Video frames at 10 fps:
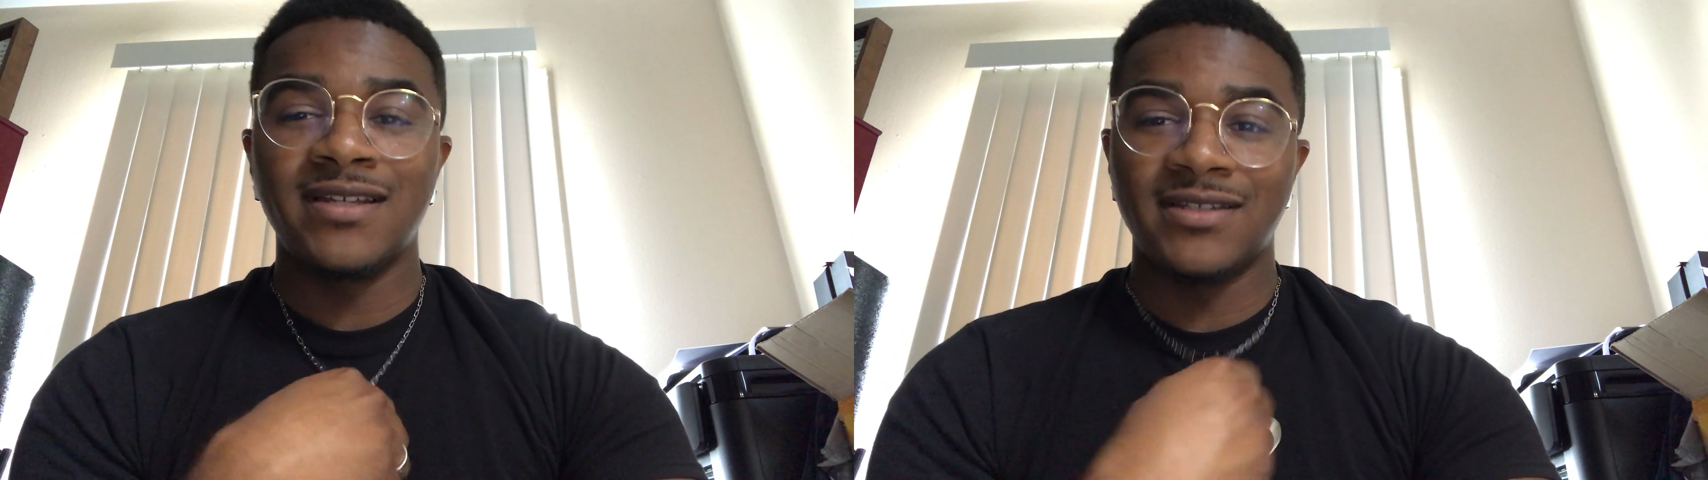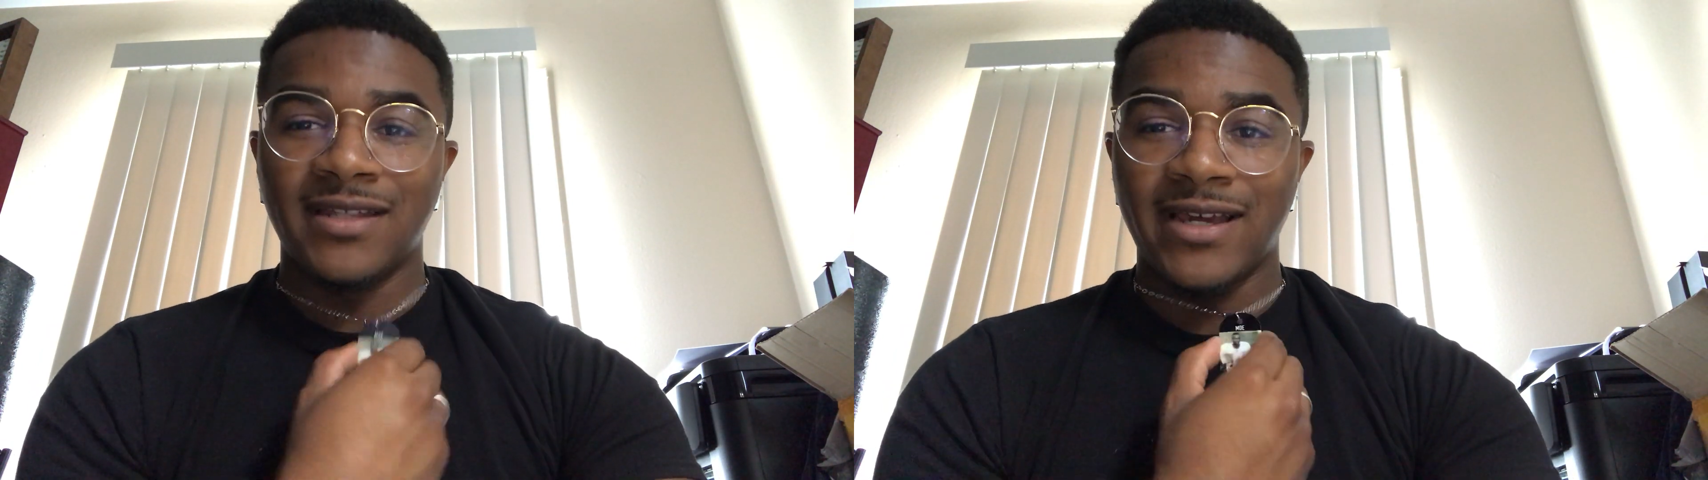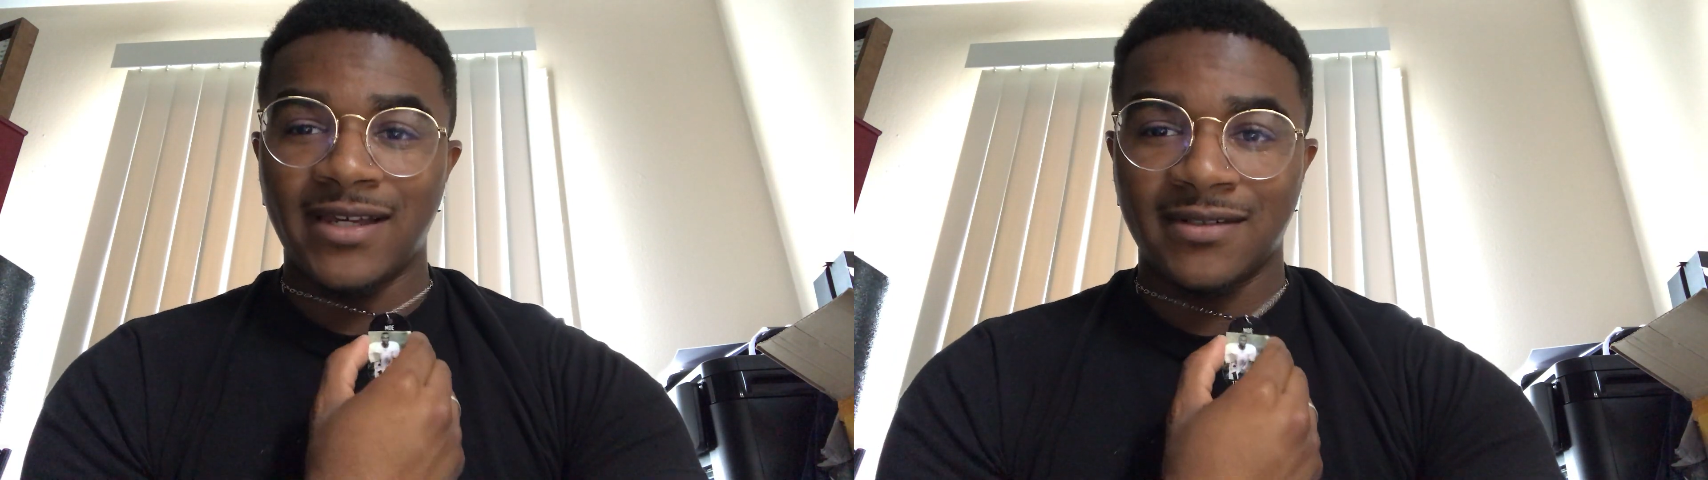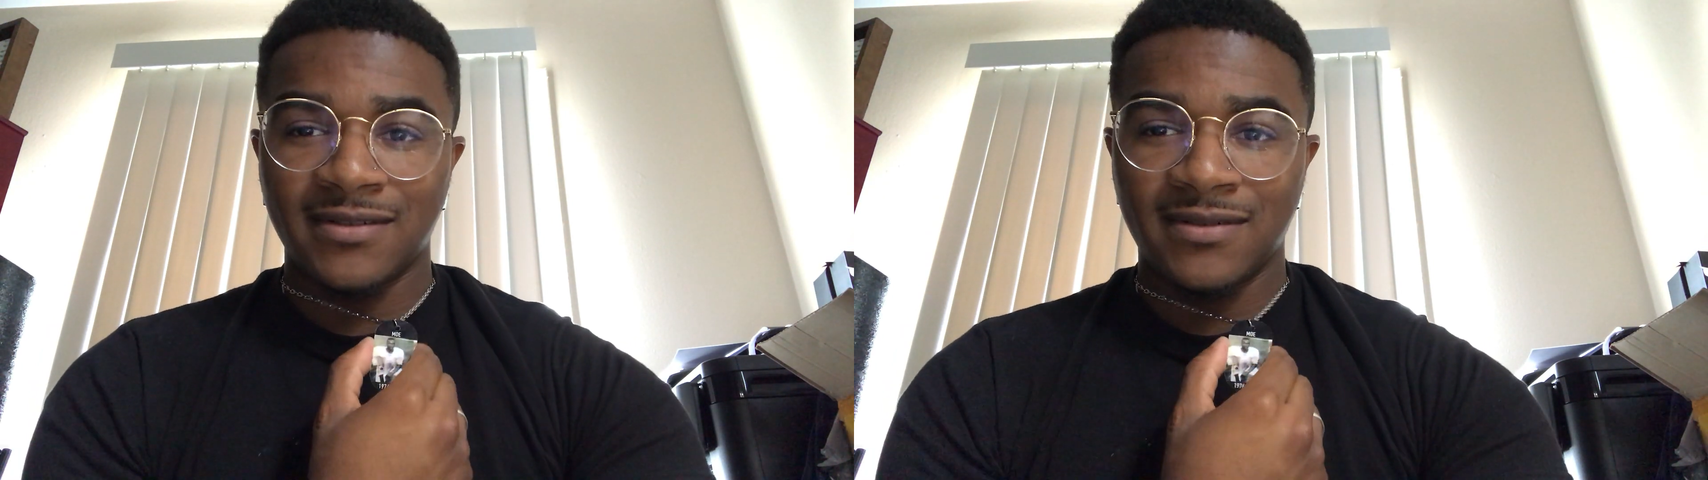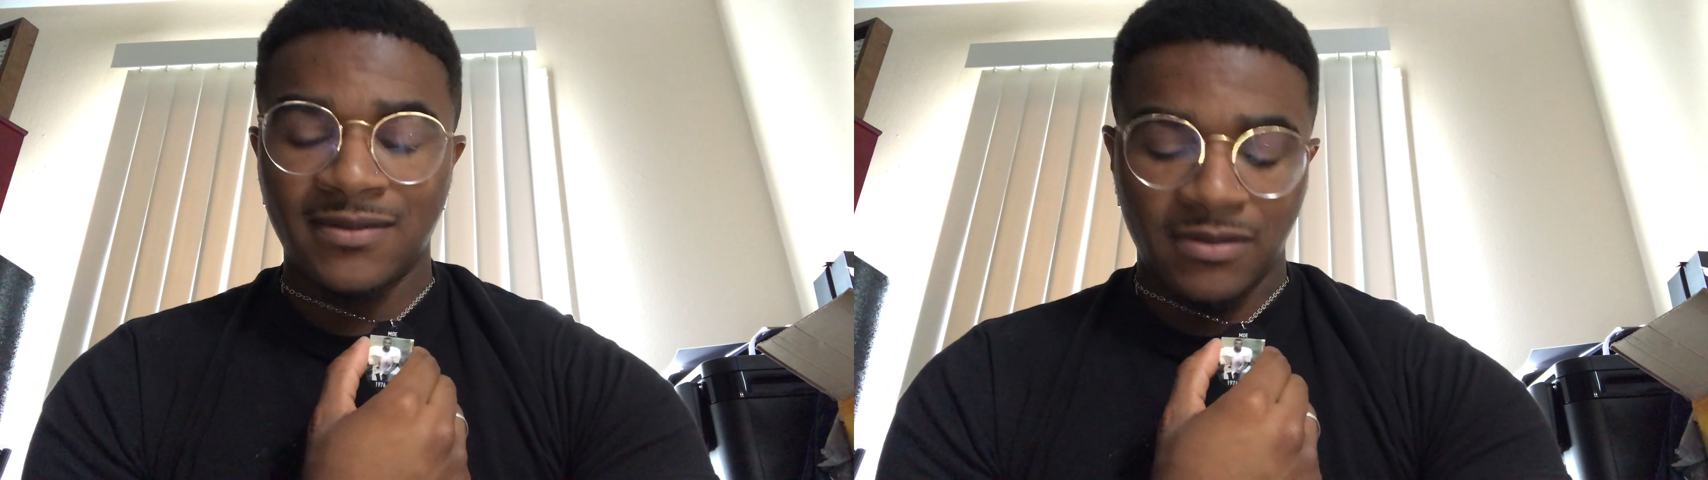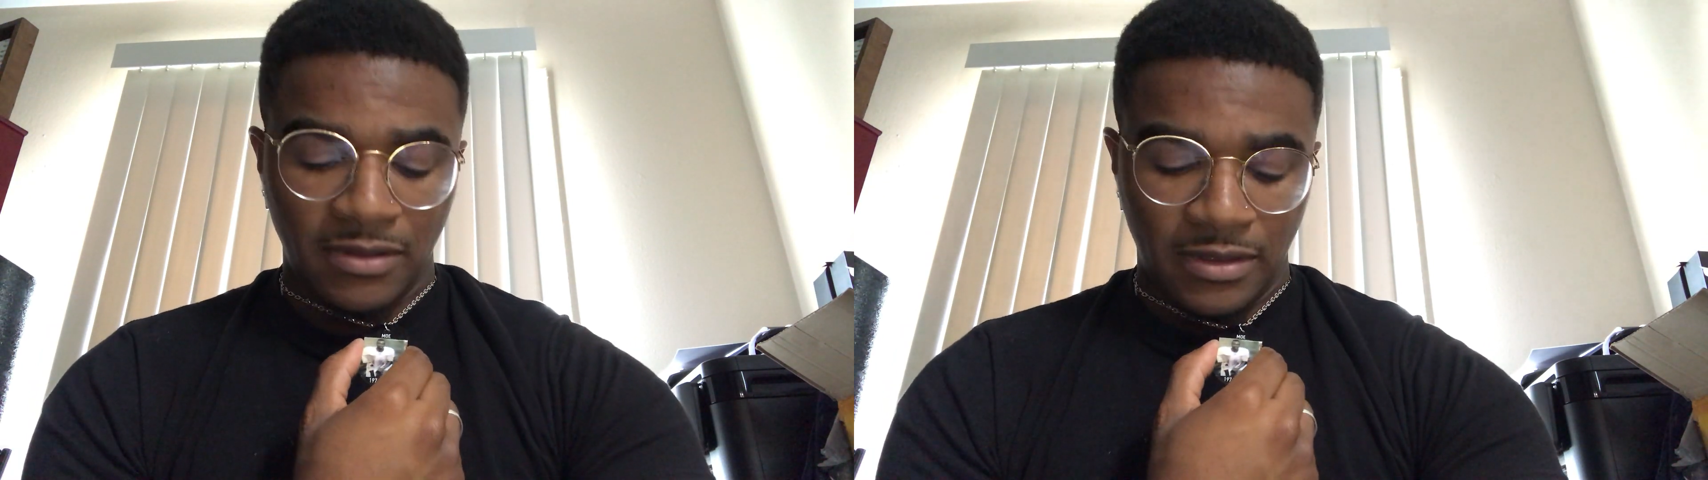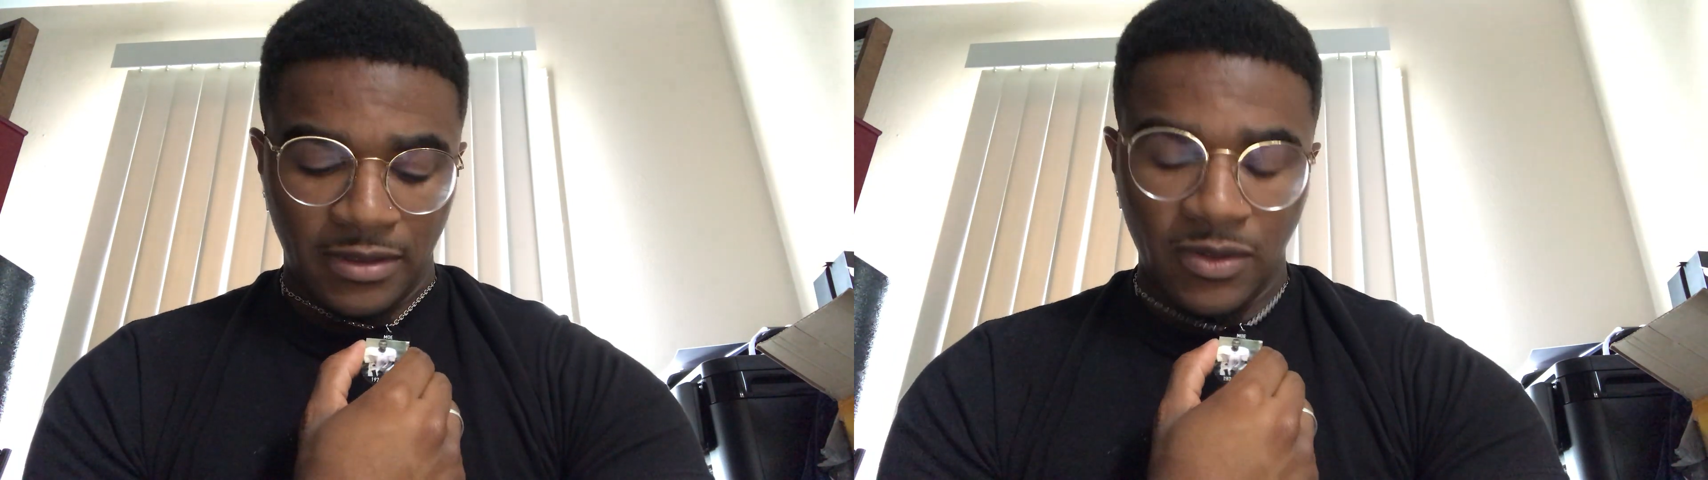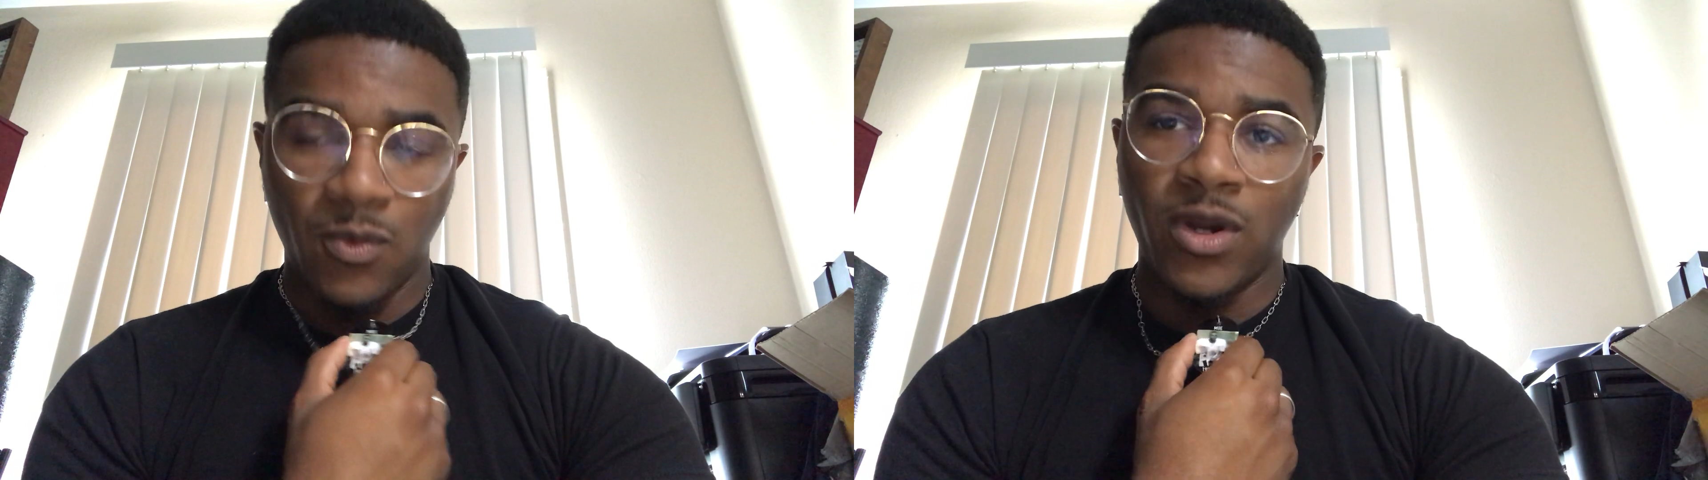These are like
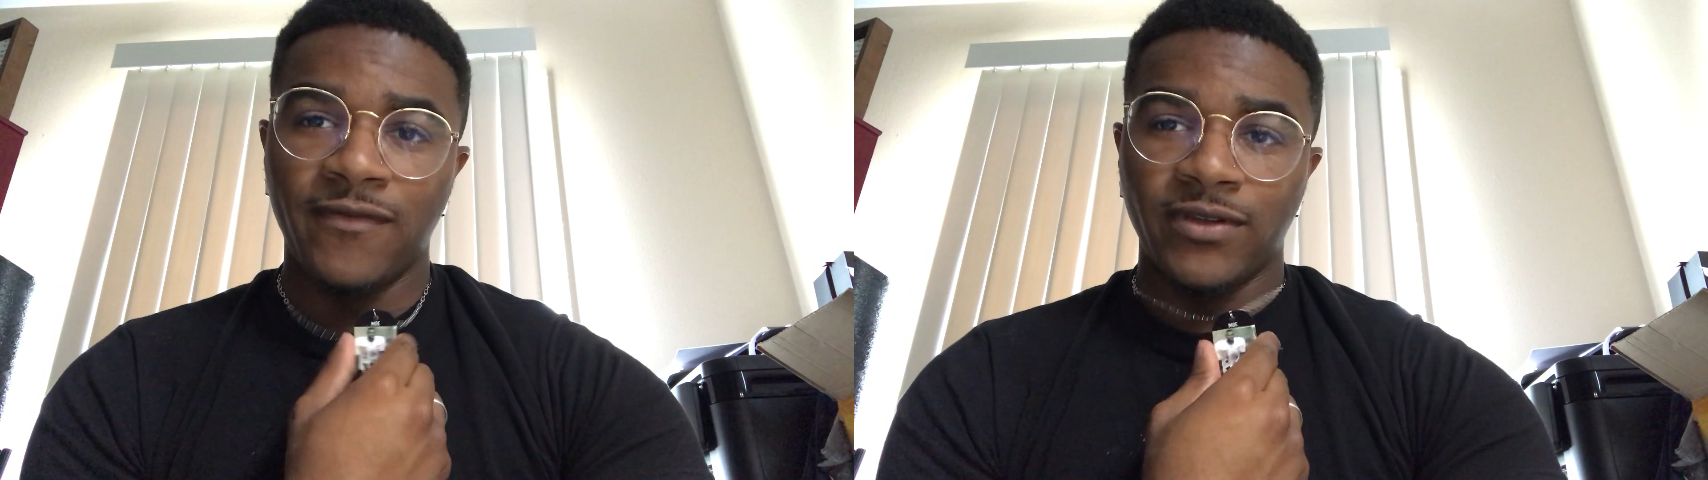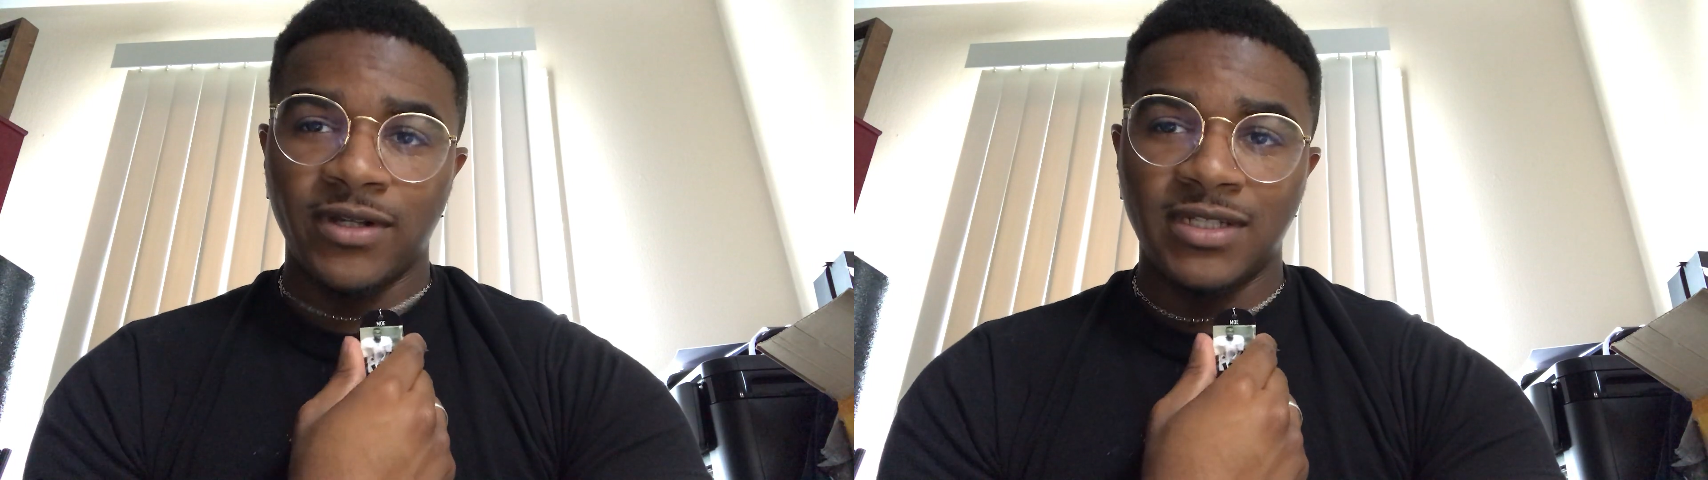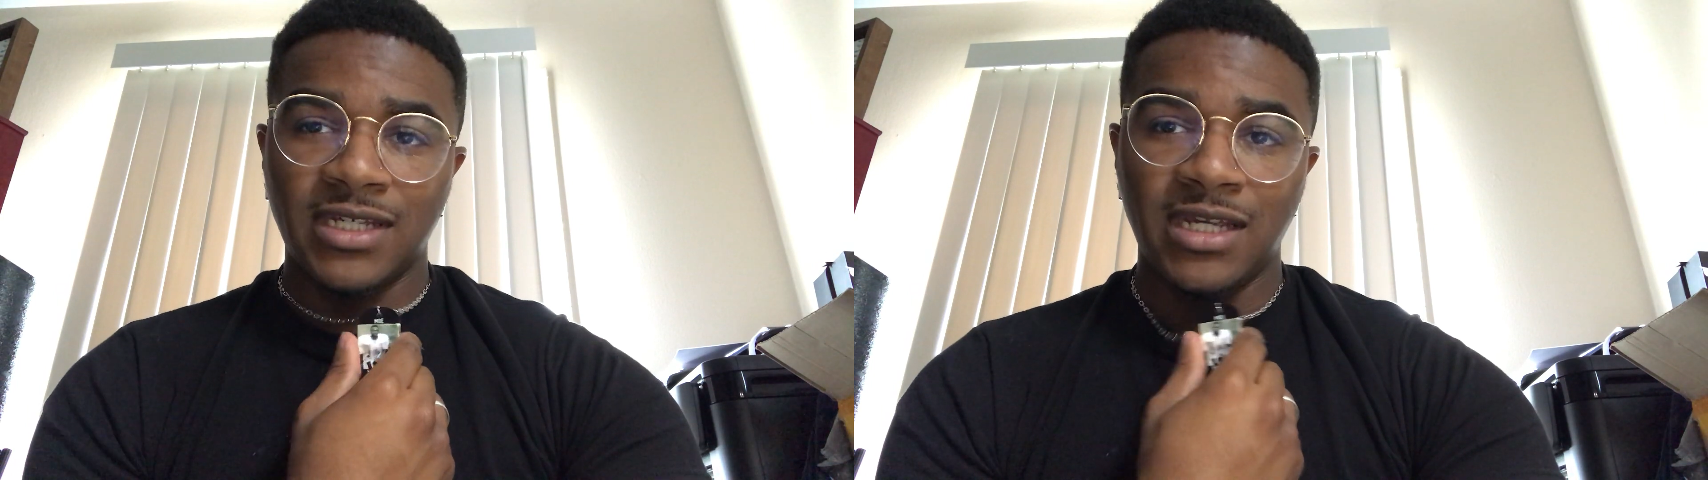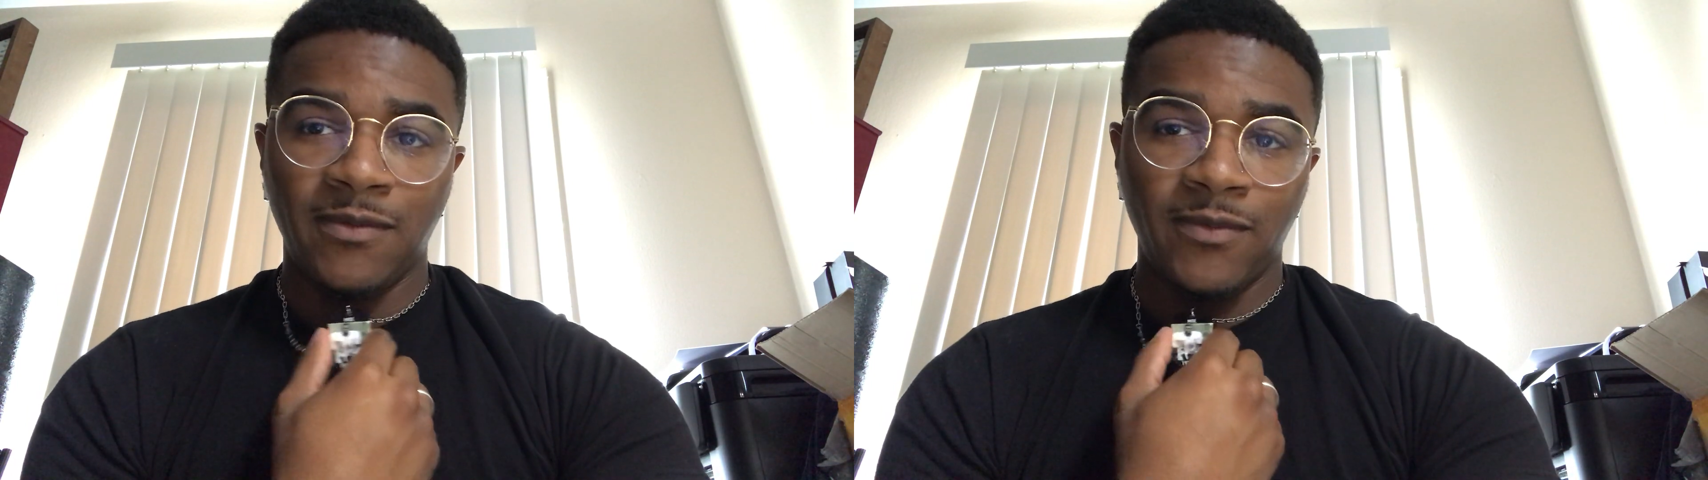one for 13